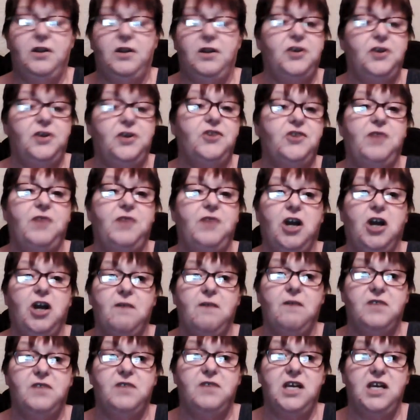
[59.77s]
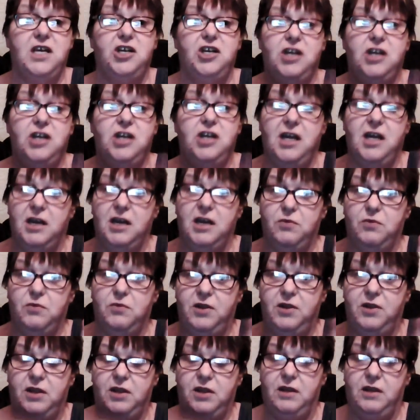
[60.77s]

during a conversation I had with